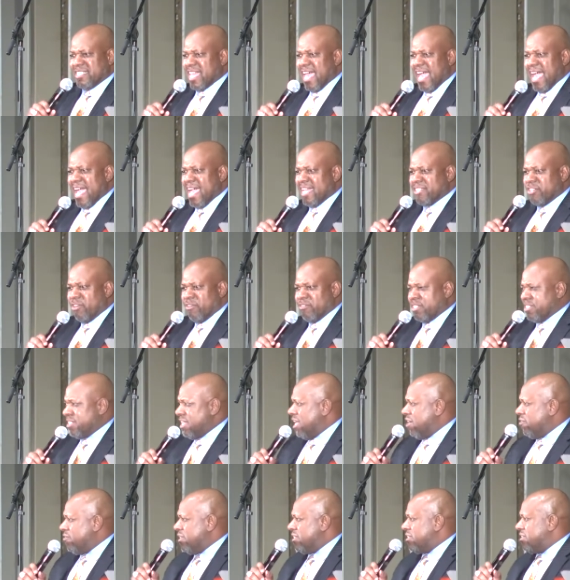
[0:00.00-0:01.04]
this size on
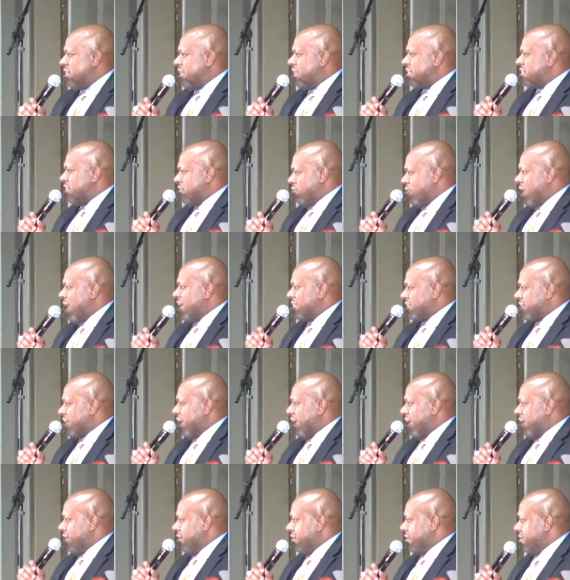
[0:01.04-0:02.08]
celery sticks and rice
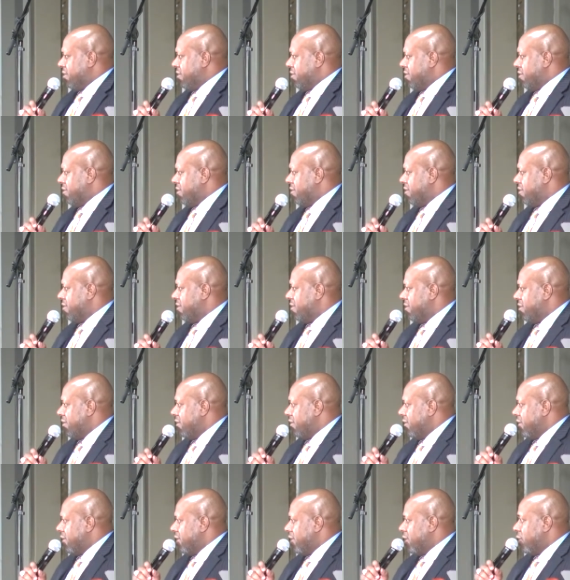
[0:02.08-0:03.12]
cake.
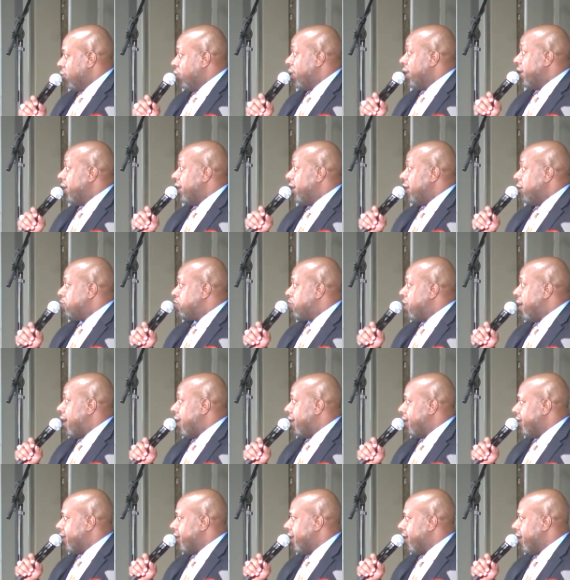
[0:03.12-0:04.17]
We eat
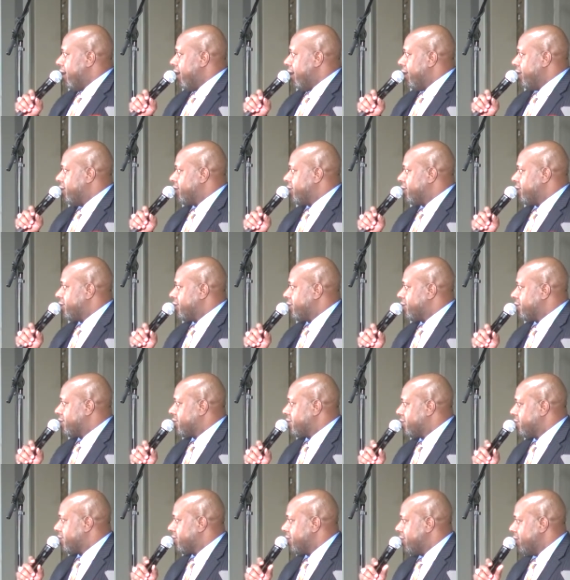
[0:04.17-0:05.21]
pancakes
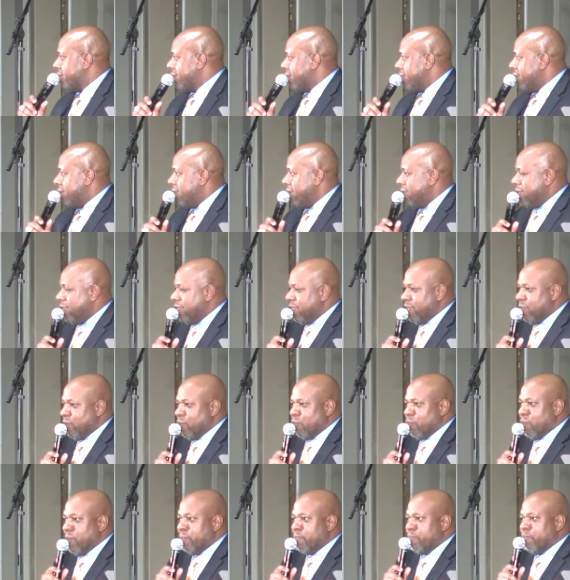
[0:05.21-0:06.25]

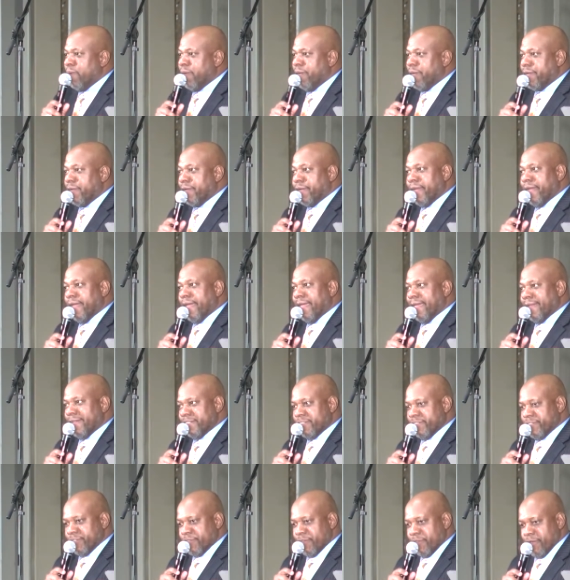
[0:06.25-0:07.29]
would butter
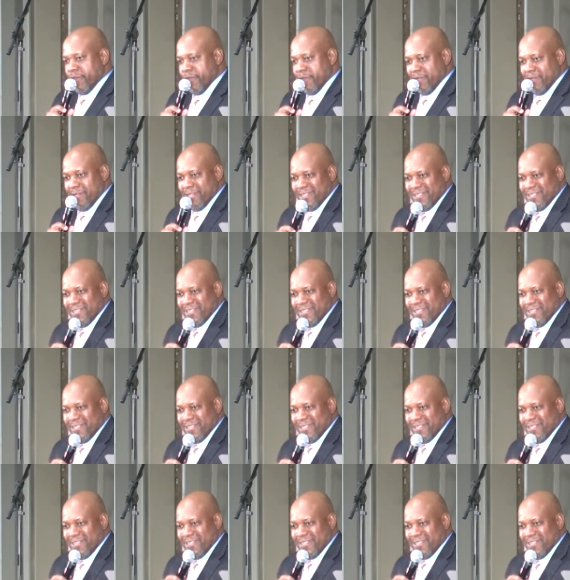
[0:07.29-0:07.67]
and answer.